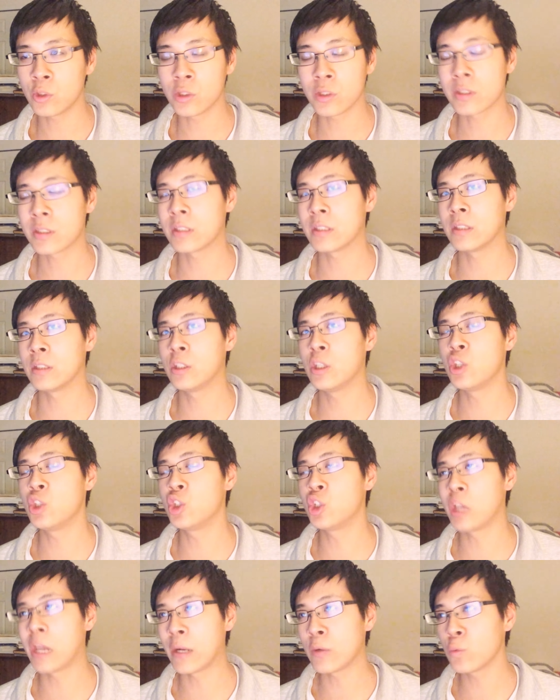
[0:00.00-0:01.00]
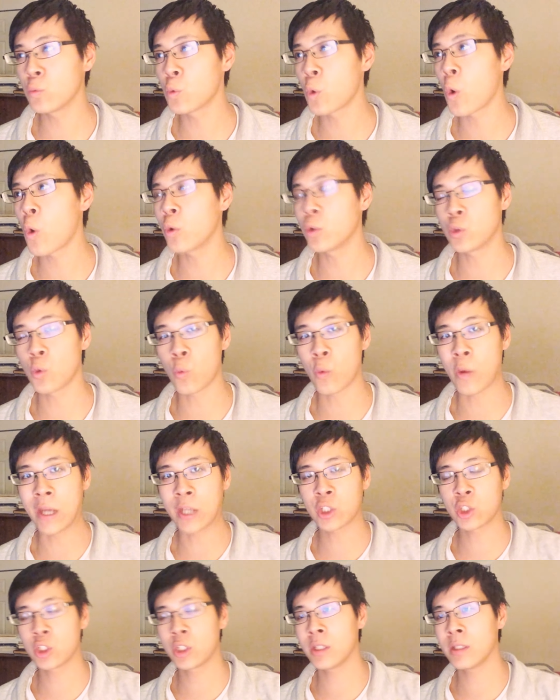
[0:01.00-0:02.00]
just the general
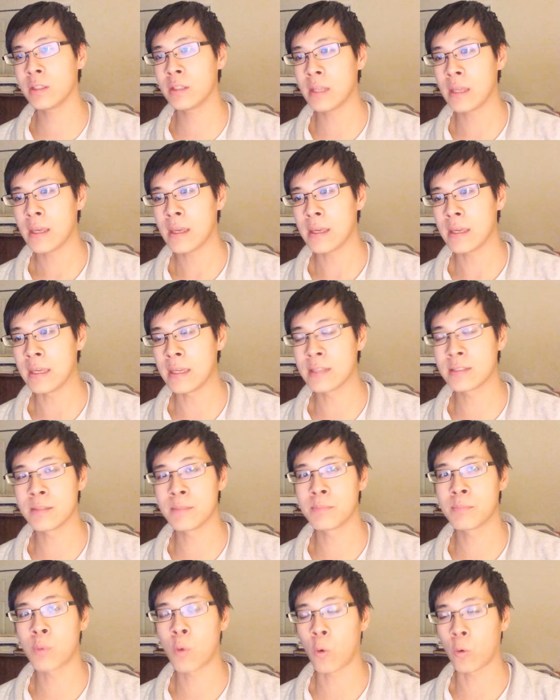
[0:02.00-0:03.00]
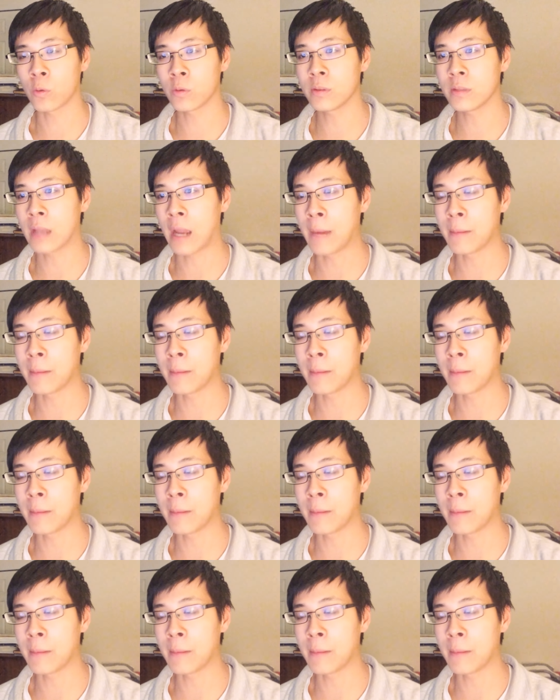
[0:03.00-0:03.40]
direction is important.